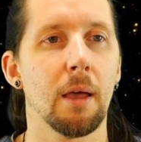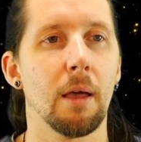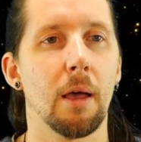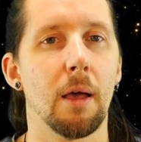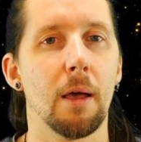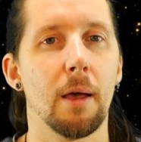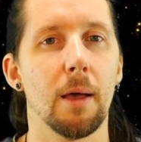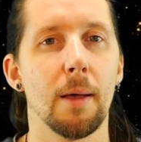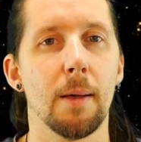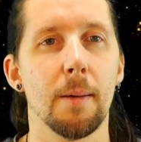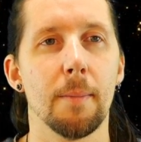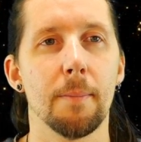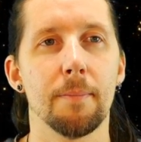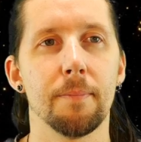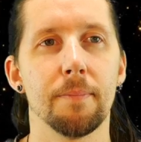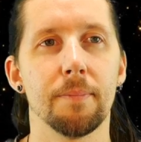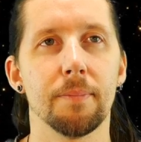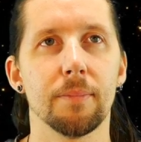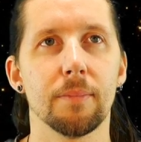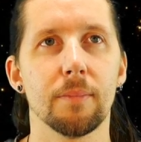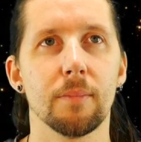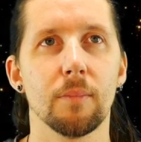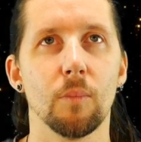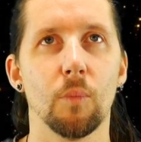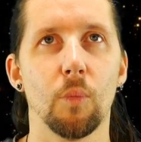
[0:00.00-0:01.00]

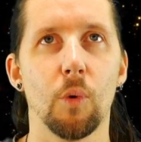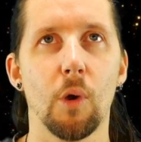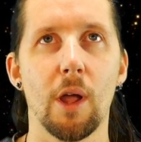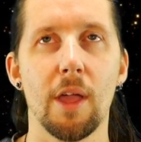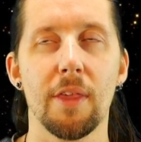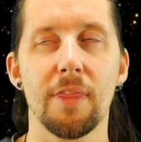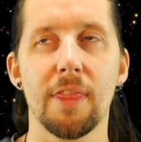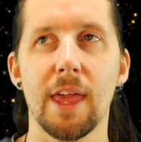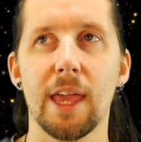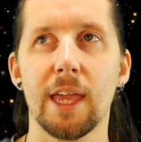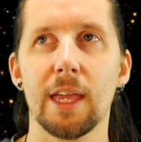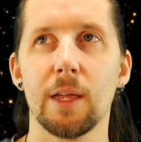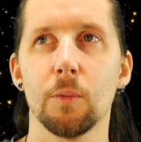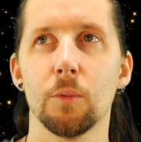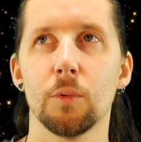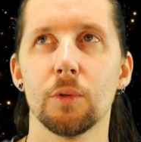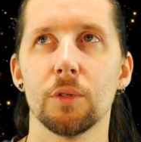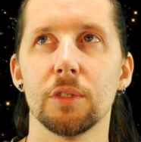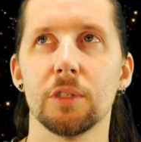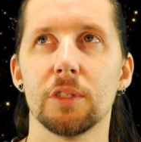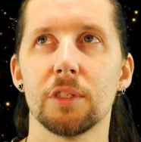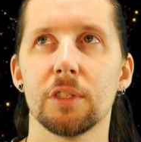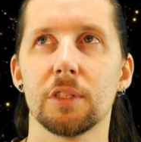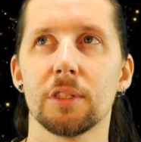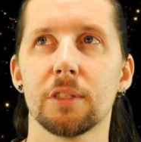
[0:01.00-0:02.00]
where
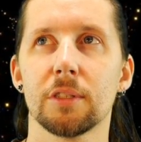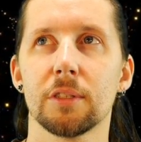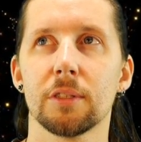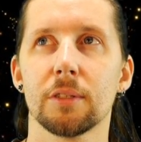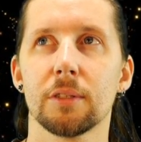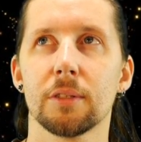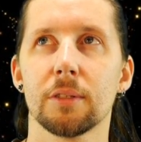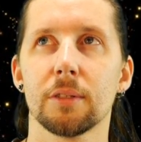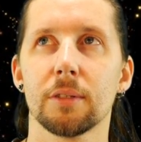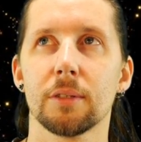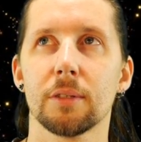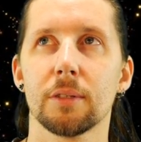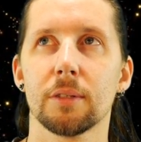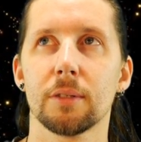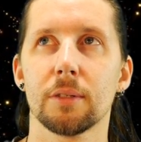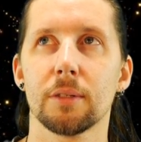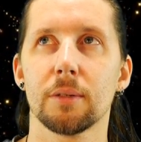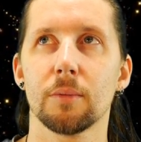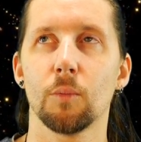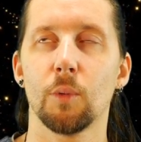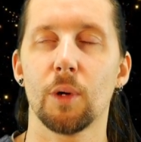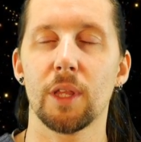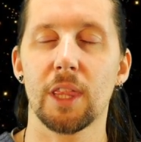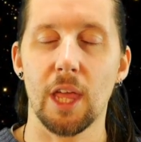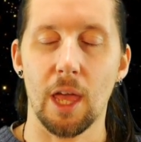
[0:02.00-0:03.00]

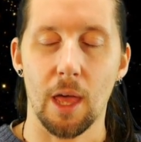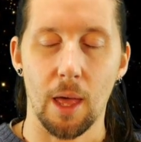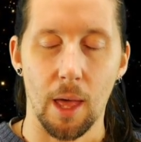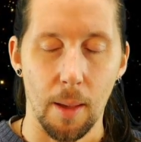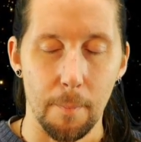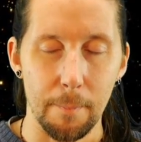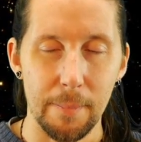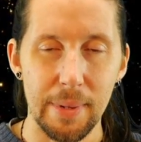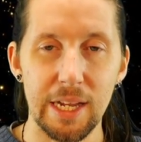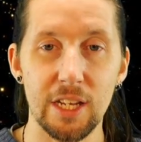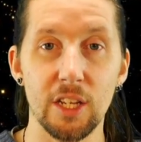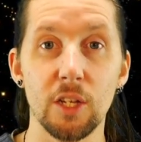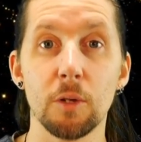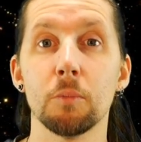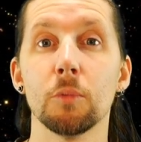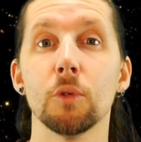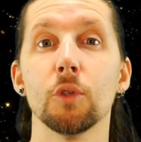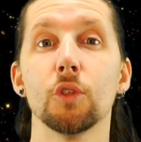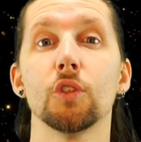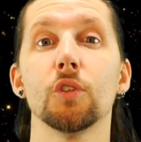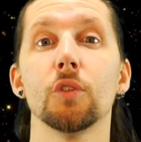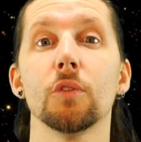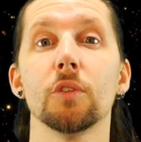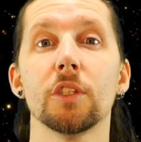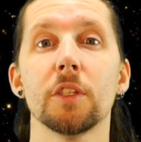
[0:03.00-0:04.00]
a medium
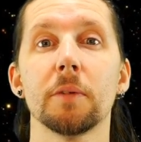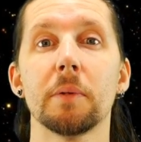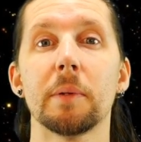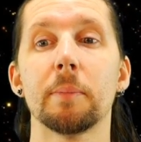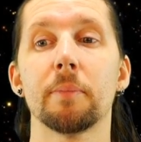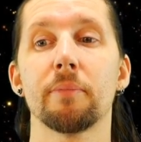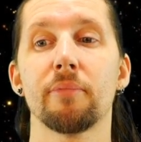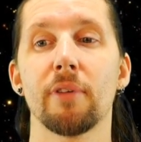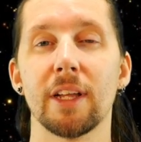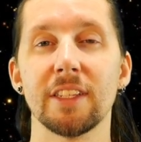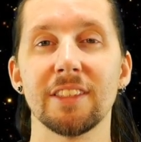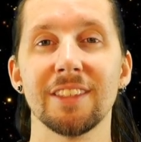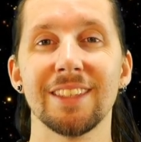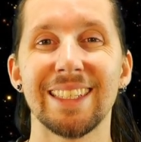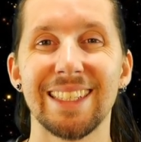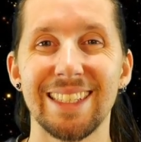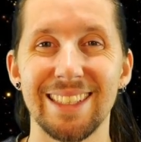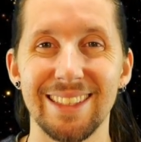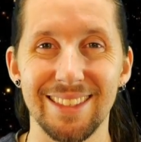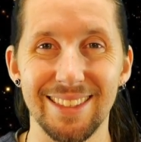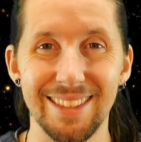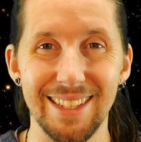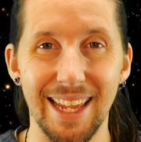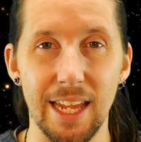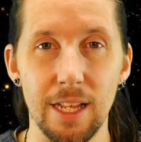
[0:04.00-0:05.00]
was usually present in
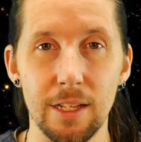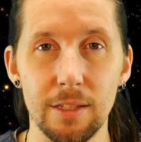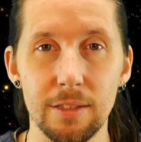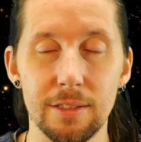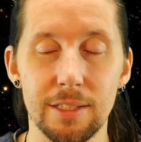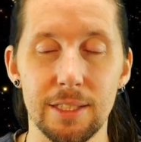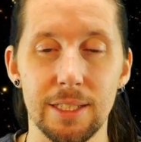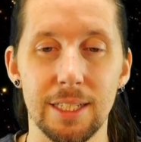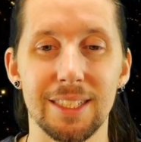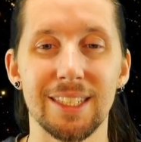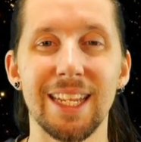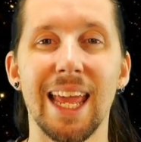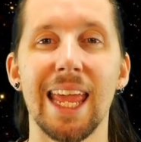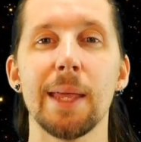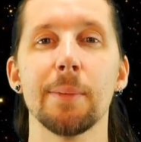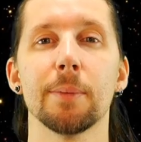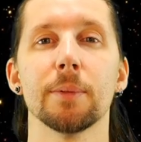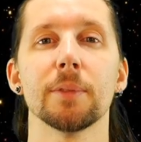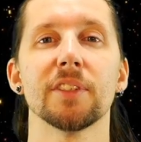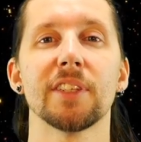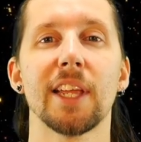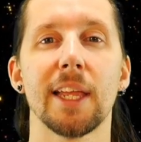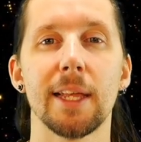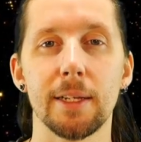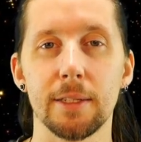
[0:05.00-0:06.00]
a seance, in a
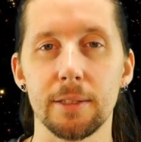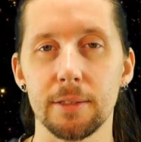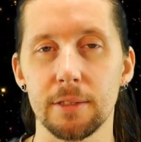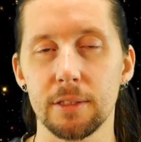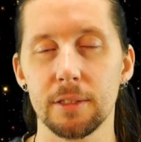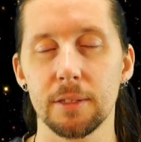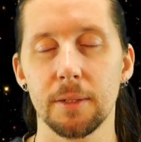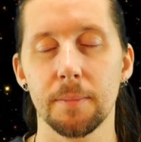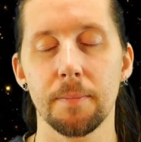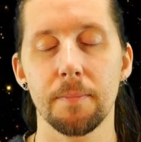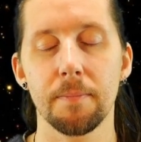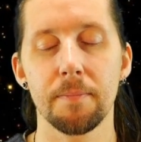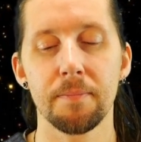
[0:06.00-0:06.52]
table seance.